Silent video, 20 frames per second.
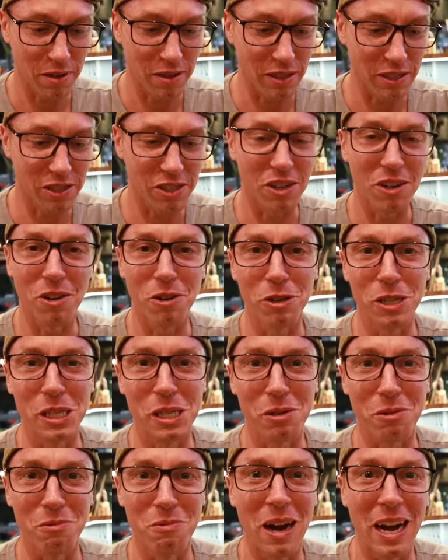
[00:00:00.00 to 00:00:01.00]
But Alicia
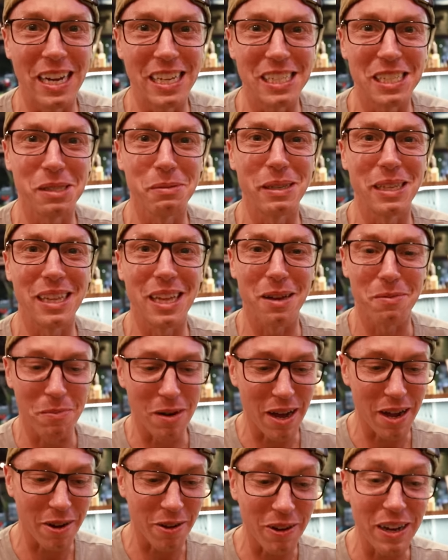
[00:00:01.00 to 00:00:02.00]
always reminds me that
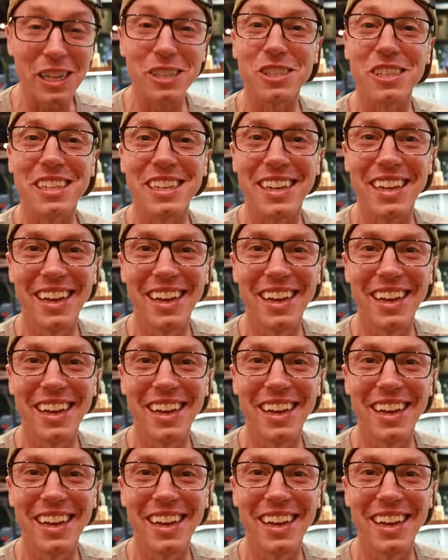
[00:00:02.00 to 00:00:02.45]
moderation